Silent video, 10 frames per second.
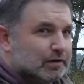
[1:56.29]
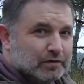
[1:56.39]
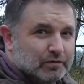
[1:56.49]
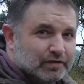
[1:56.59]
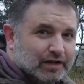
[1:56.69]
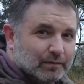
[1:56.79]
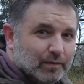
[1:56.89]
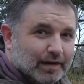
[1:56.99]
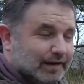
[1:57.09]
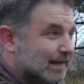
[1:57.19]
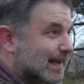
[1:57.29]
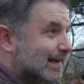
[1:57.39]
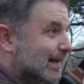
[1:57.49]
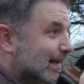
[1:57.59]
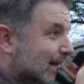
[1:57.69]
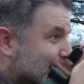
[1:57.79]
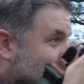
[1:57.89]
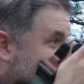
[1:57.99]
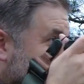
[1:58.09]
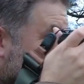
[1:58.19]
using what I get.
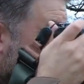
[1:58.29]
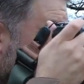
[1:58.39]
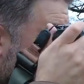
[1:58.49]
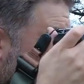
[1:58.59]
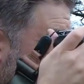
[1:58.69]
You know,